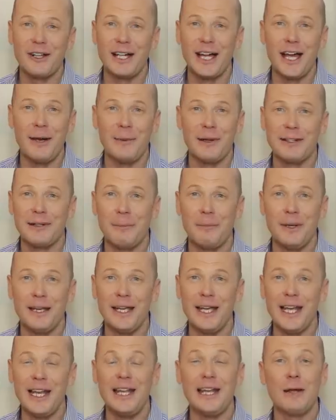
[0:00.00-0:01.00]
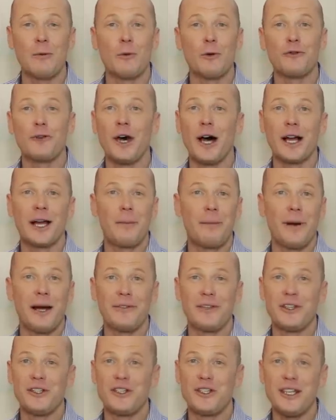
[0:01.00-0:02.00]
climb at the beginning, and we'll talk
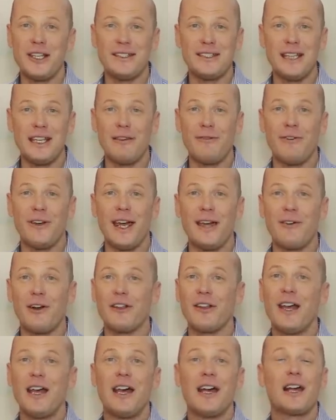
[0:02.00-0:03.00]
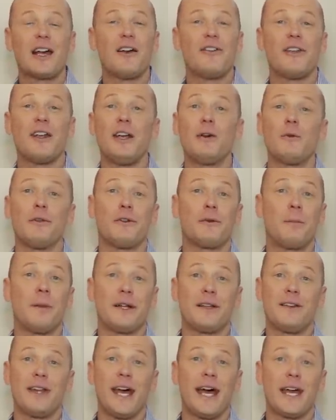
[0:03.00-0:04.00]
about the GC favorites because it was
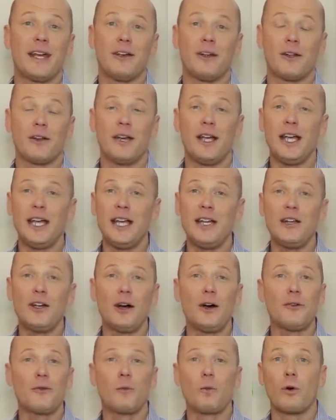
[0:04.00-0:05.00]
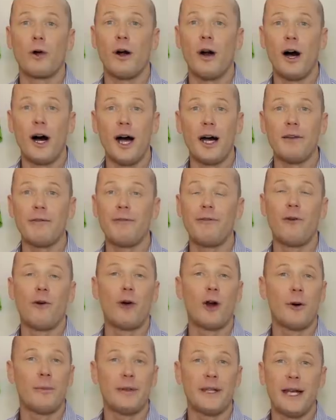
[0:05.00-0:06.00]
spectacular. Ineos were on
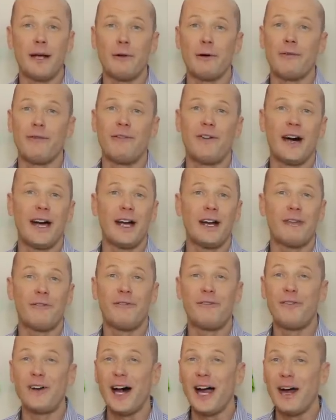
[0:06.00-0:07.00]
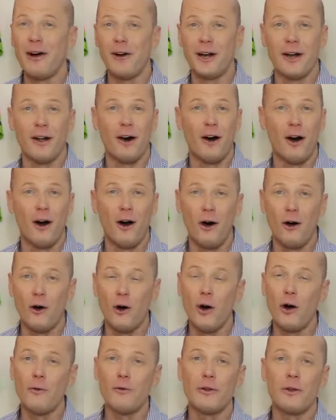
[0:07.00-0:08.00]
form. They were firing all
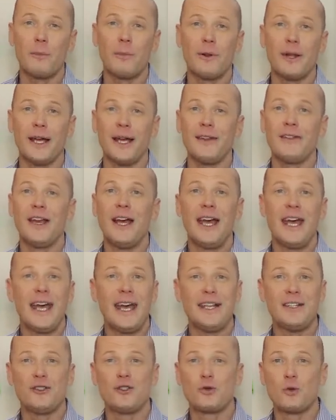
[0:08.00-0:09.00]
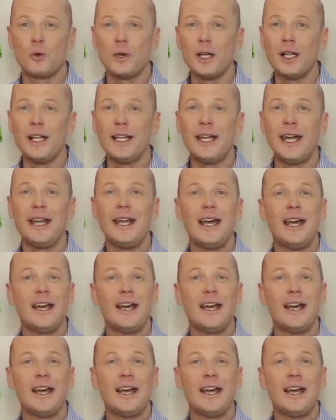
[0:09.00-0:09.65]
over the place and drilling it.